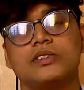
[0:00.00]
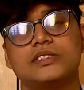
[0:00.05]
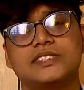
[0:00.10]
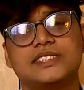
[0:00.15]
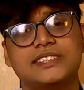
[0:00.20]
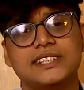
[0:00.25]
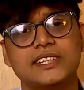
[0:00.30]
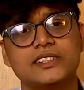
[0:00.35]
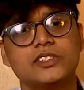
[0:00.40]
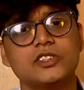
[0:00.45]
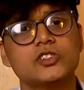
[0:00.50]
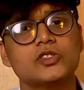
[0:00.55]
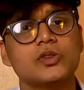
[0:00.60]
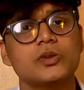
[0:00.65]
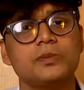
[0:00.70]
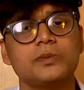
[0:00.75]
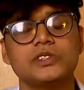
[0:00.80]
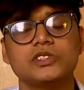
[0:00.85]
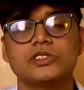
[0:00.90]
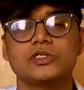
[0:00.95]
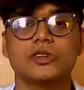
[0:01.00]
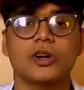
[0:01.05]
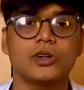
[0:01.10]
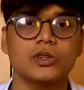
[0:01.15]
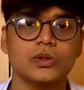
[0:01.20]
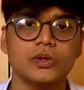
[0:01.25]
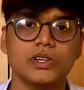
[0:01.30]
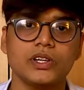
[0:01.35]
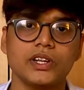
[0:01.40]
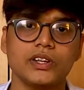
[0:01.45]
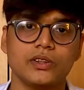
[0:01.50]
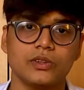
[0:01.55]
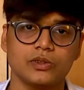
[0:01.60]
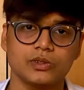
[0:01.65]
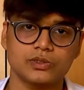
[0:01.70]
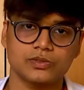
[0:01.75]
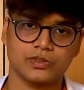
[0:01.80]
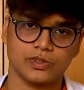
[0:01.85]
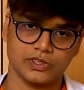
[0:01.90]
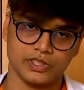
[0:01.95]
stethoscope is not only used
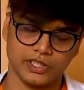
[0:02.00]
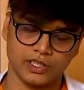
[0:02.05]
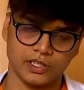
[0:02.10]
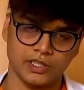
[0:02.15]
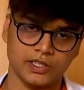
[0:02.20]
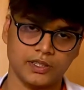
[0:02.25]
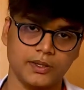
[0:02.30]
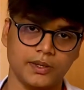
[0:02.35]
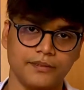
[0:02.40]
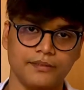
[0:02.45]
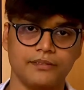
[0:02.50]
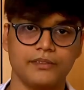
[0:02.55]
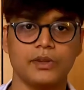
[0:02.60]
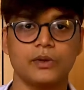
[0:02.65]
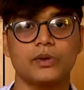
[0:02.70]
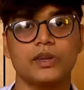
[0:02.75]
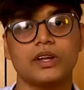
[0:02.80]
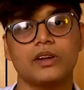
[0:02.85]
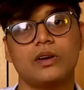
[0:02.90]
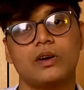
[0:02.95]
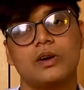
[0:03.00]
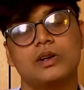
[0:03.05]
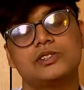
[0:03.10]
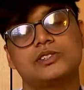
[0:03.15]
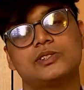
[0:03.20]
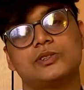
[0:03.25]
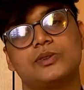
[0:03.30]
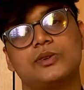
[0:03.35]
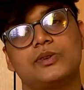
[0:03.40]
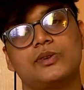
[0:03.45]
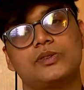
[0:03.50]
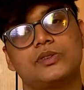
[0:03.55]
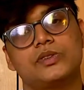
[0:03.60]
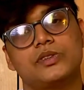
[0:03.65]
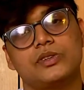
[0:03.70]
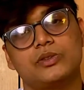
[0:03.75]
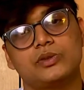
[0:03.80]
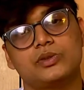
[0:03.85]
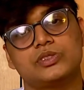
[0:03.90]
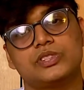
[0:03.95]
for the heart, you can also
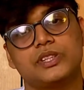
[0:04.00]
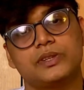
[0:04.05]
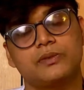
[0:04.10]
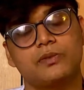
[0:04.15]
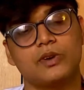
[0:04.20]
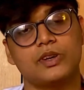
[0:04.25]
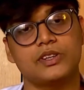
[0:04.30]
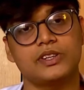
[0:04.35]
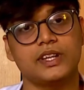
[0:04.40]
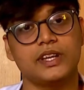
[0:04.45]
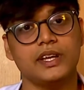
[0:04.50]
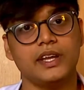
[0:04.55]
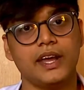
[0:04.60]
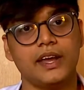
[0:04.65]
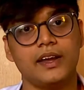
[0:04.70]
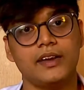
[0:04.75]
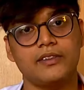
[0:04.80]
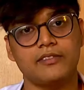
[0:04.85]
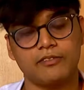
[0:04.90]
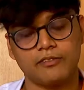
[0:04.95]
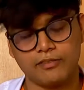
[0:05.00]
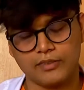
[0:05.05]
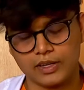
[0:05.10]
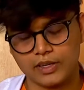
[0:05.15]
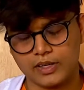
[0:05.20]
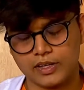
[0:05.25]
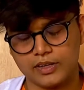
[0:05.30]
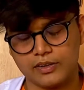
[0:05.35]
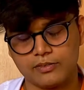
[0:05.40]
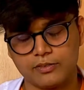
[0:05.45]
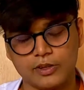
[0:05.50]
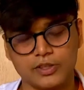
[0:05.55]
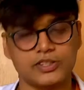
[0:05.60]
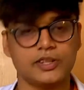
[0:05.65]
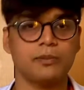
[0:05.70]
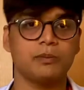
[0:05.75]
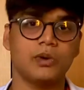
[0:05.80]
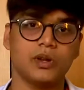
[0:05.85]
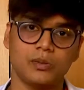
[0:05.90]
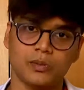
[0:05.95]
use it for the for the
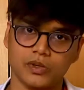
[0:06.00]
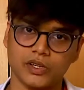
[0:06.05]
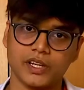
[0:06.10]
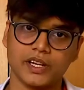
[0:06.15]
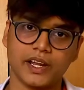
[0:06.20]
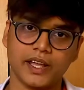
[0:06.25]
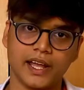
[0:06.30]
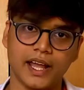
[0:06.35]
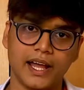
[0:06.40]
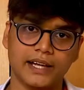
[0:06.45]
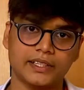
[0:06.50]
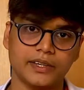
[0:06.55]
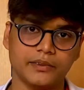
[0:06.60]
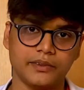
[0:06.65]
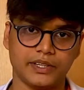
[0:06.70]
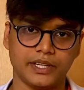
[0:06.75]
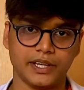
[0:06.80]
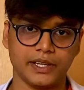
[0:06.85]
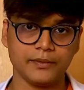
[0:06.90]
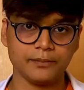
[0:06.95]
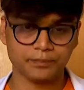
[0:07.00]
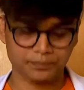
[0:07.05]
pulmonary activity.